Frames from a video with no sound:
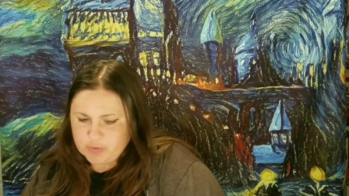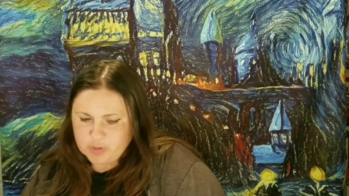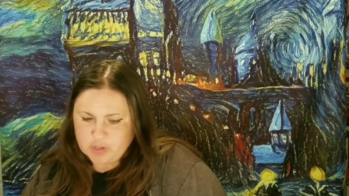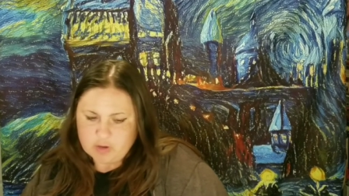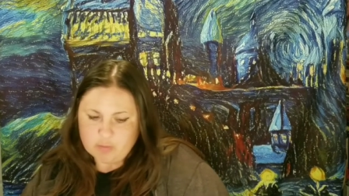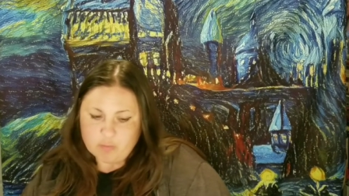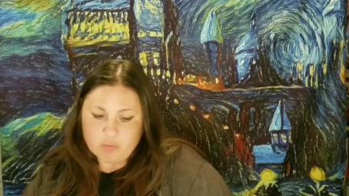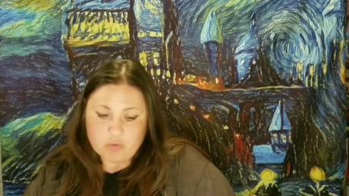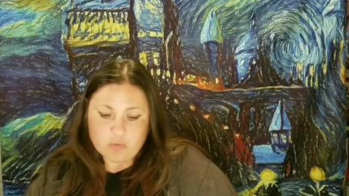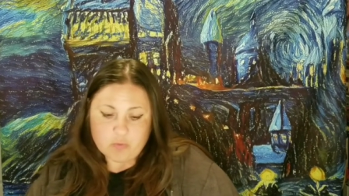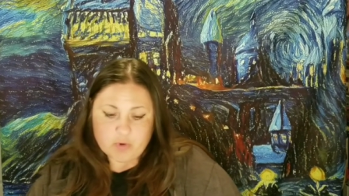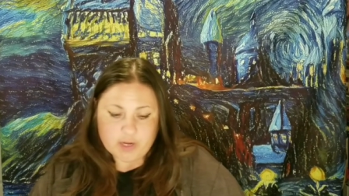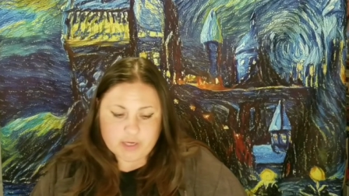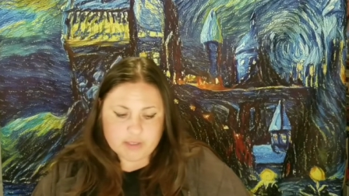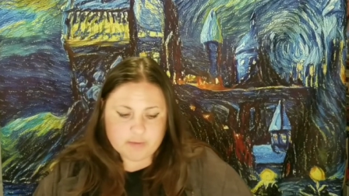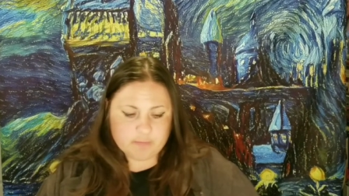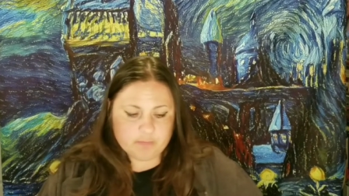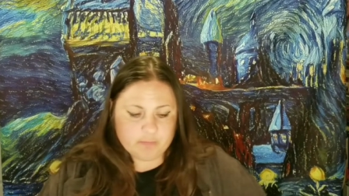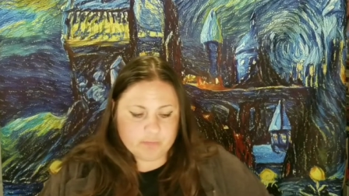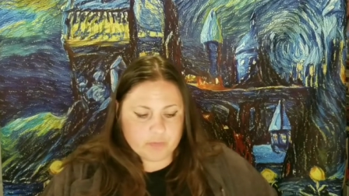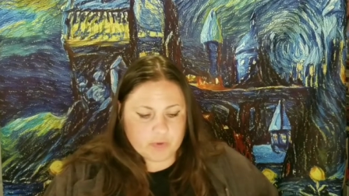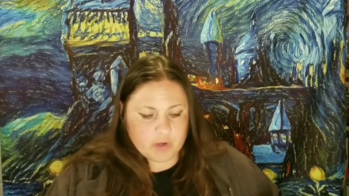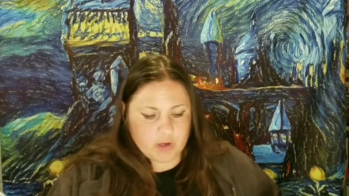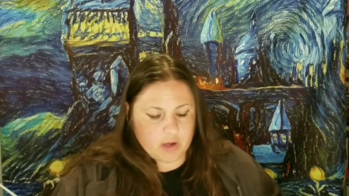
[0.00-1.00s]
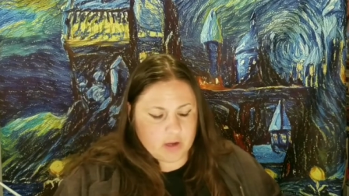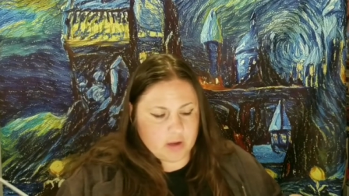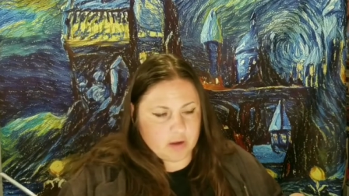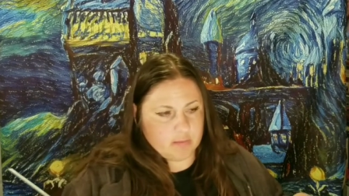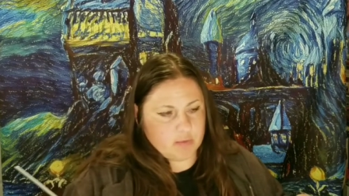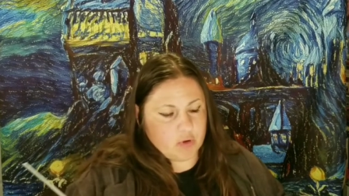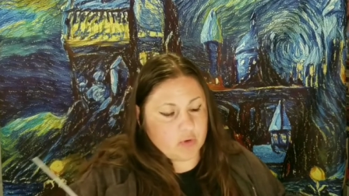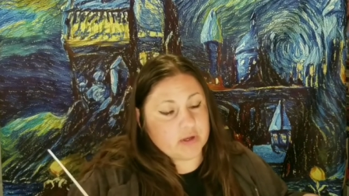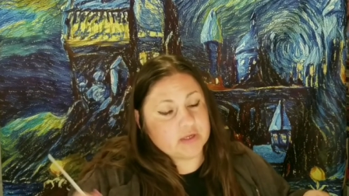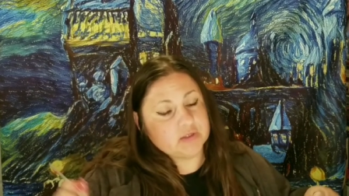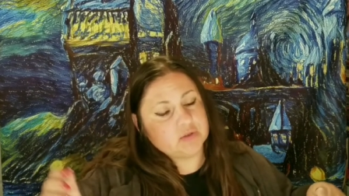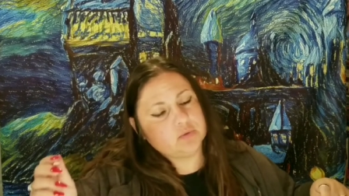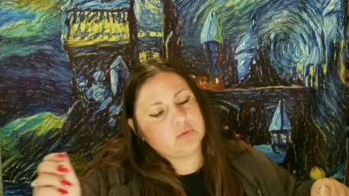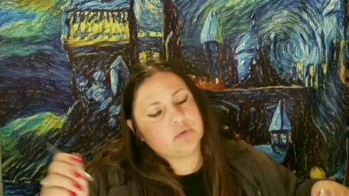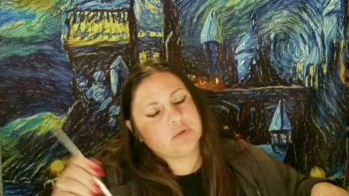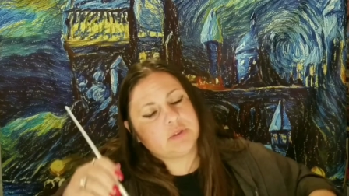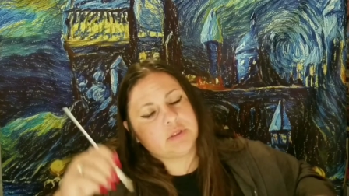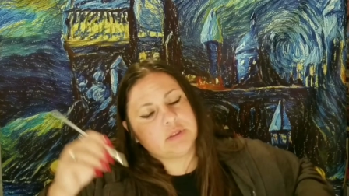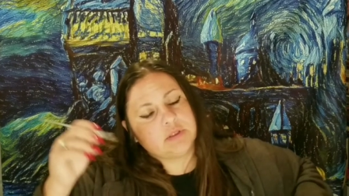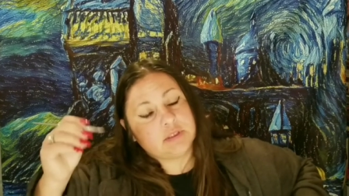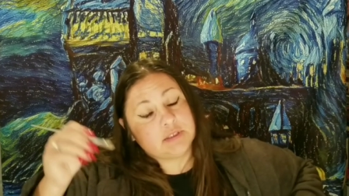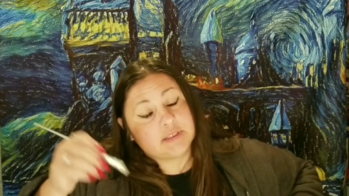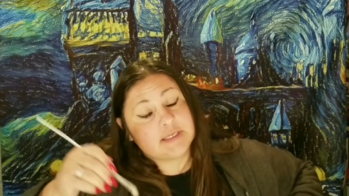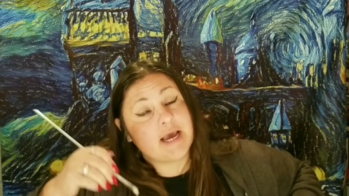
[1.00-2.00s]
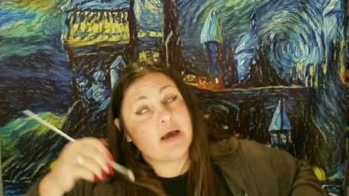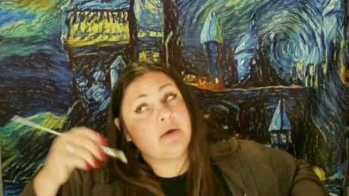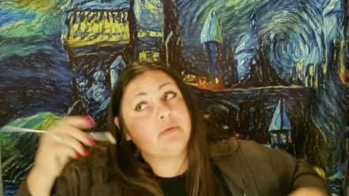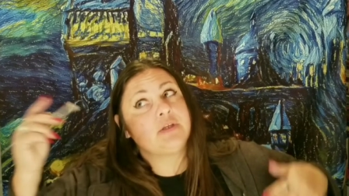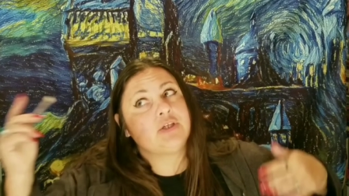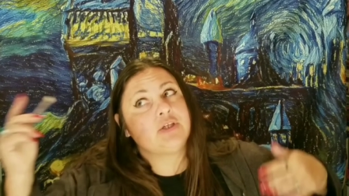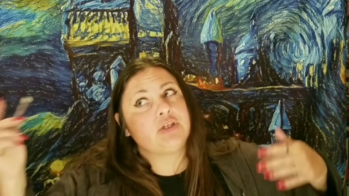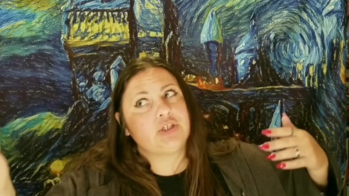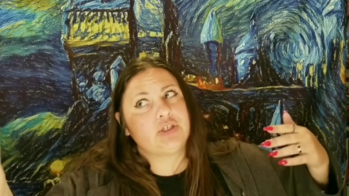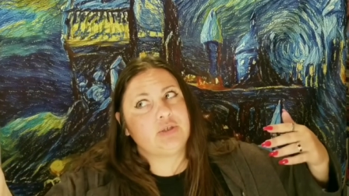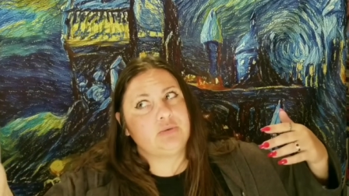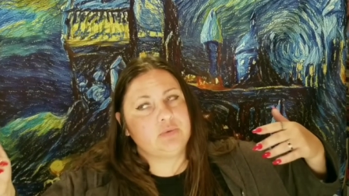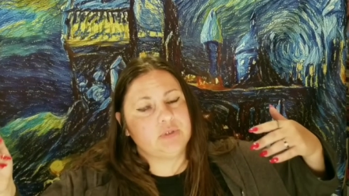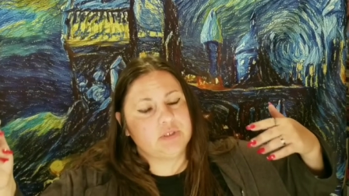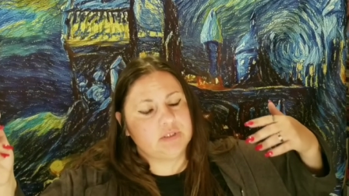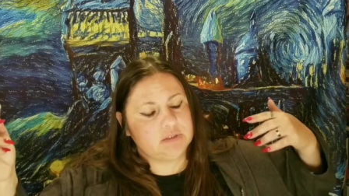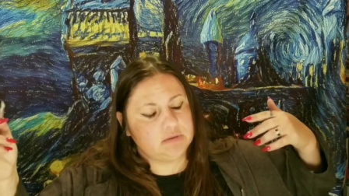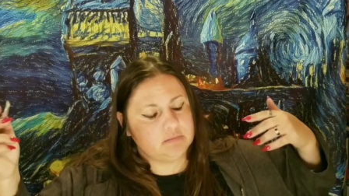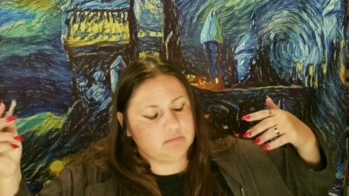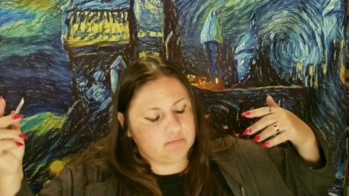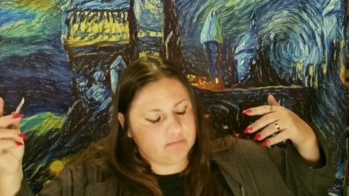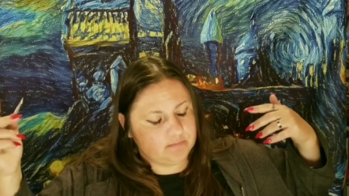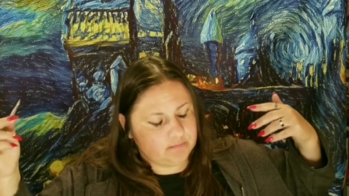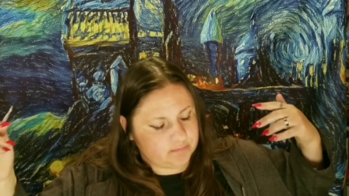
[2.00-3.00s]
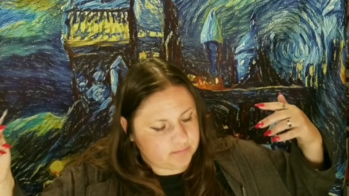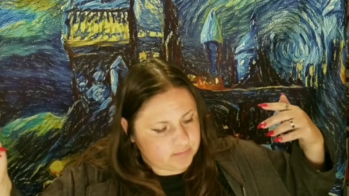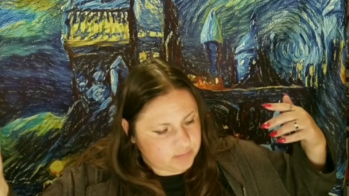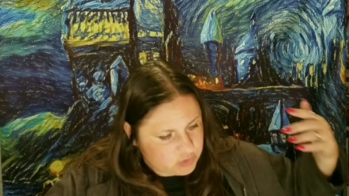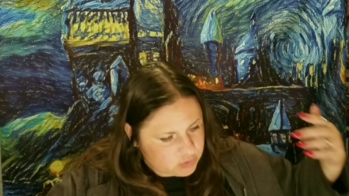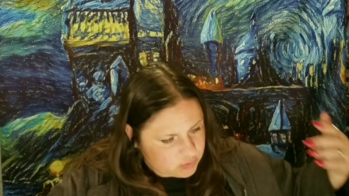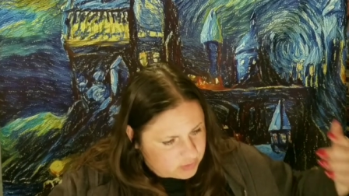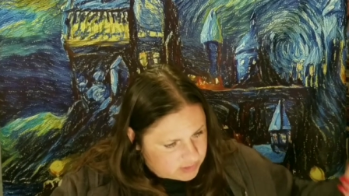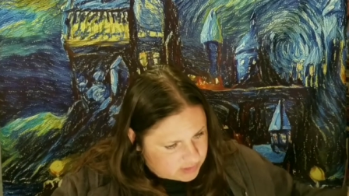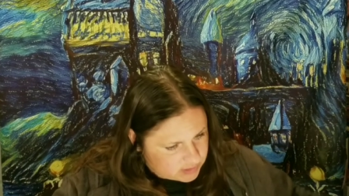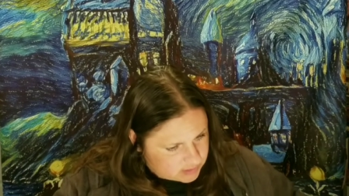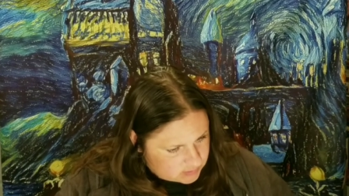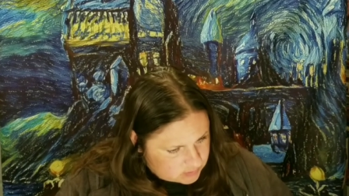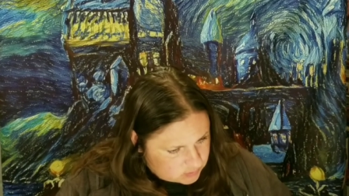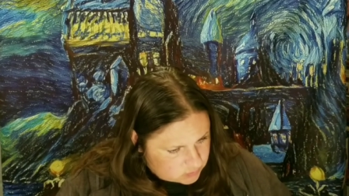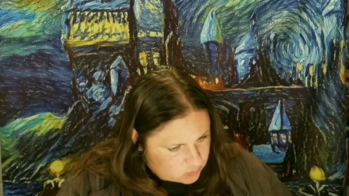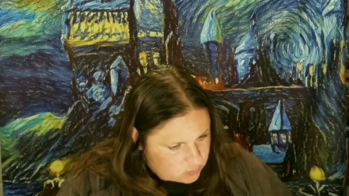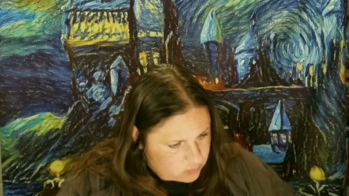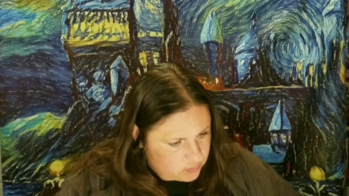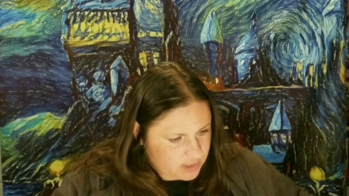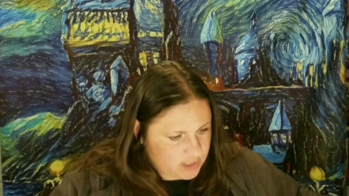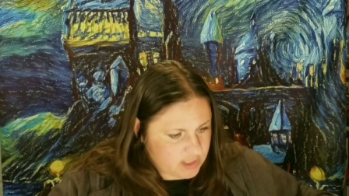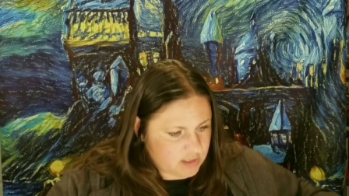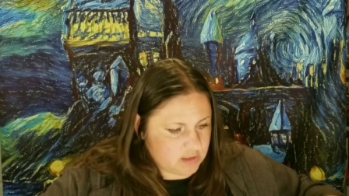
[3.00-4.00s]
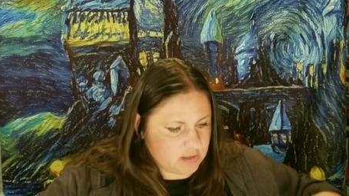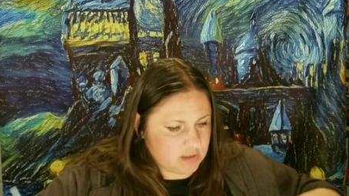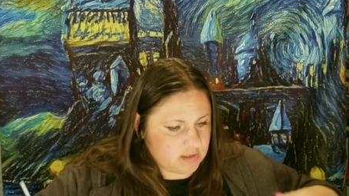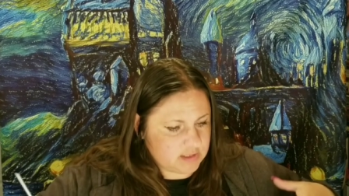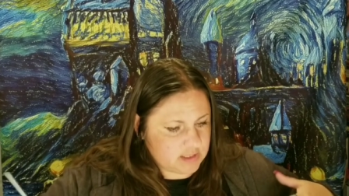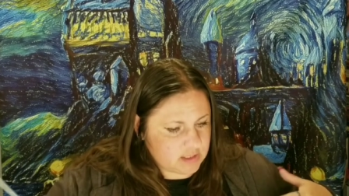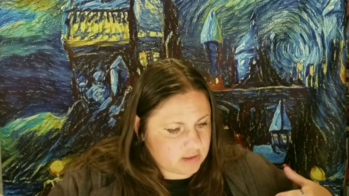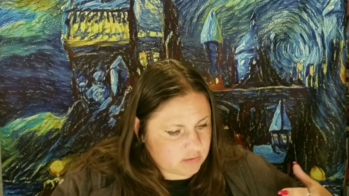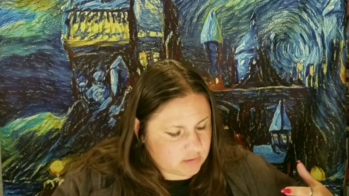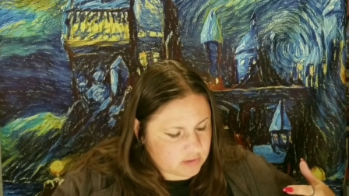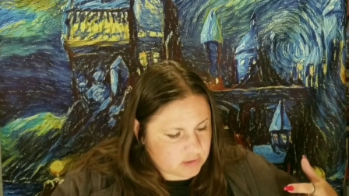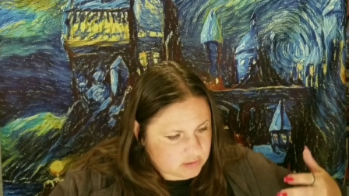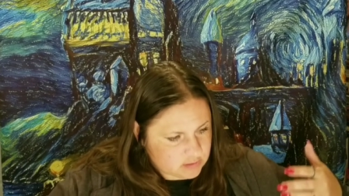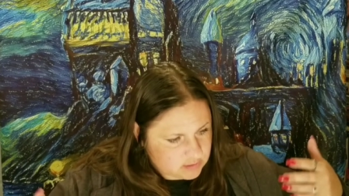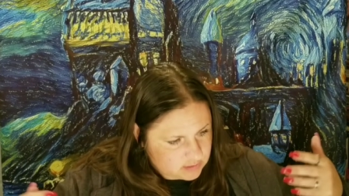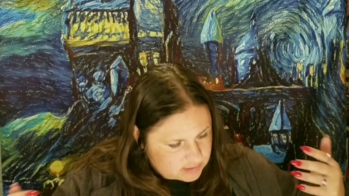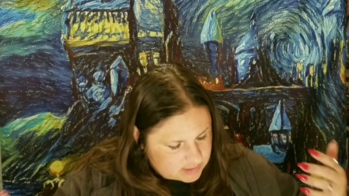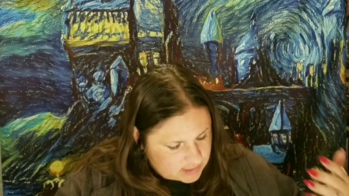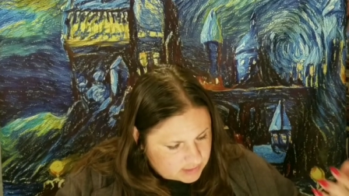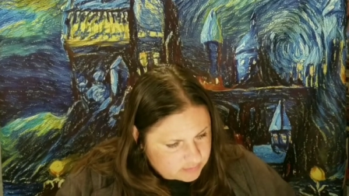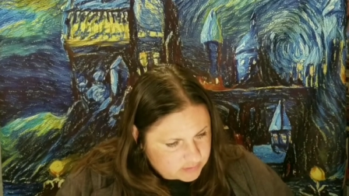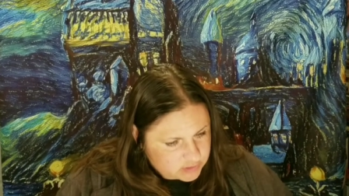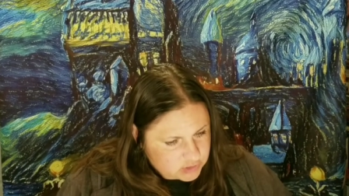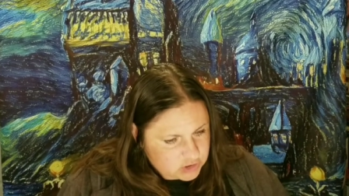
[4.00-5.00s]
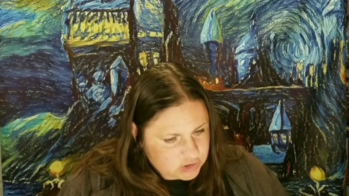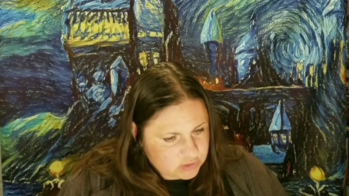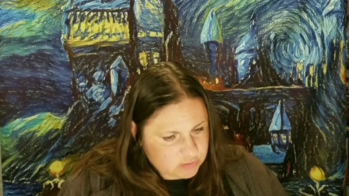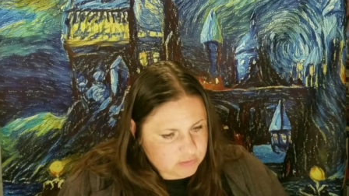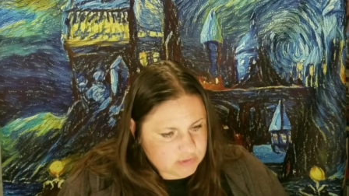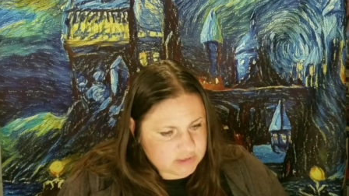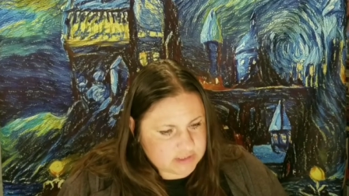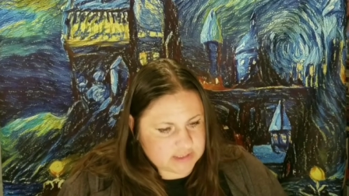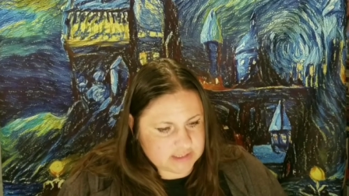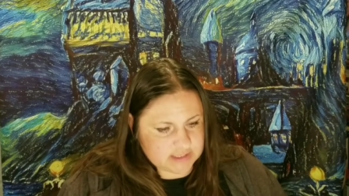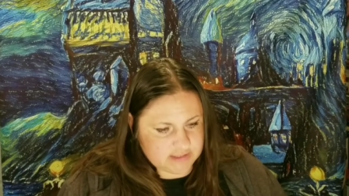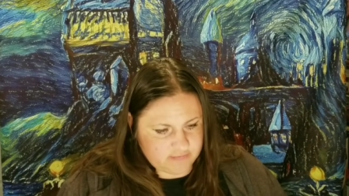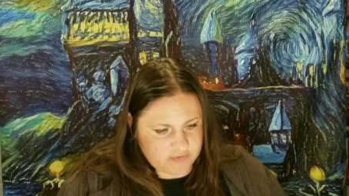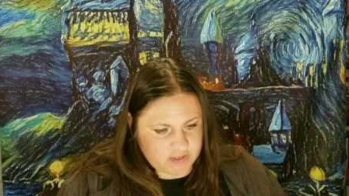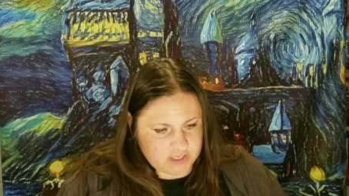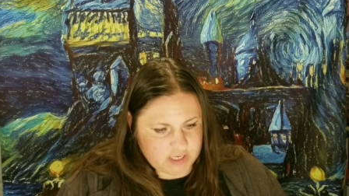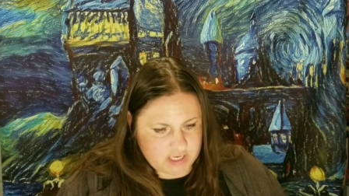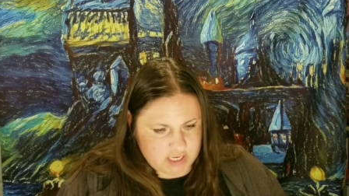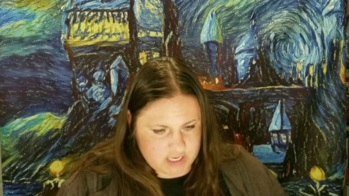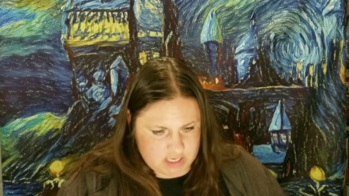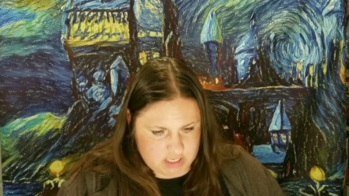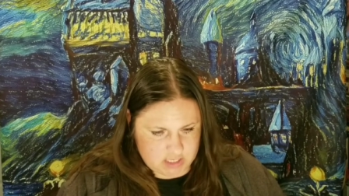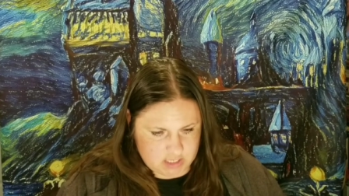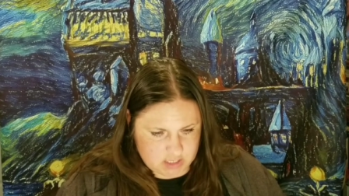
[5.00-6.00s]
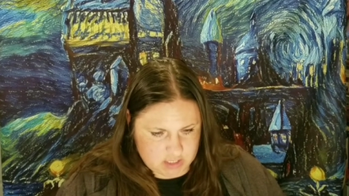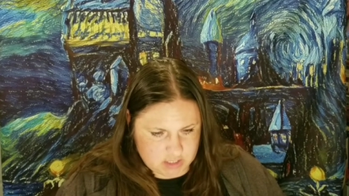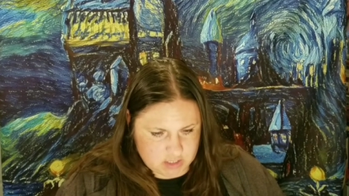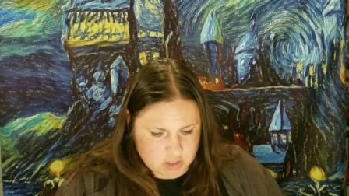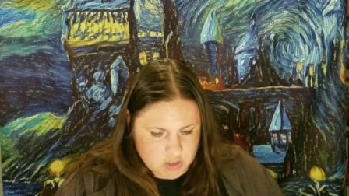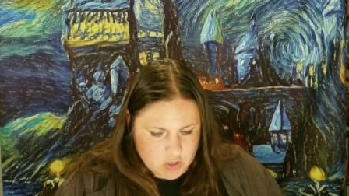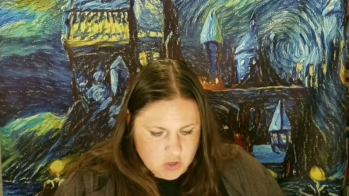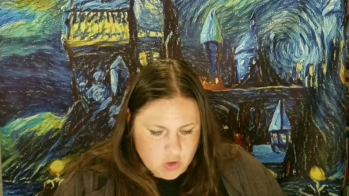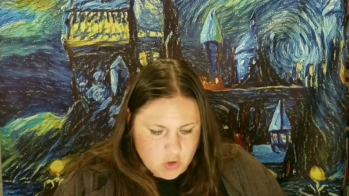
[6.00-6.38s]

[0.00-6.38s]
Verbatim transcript: number one, um, okay, so the, the town that she was doing the school in, the town, the town that she was living in,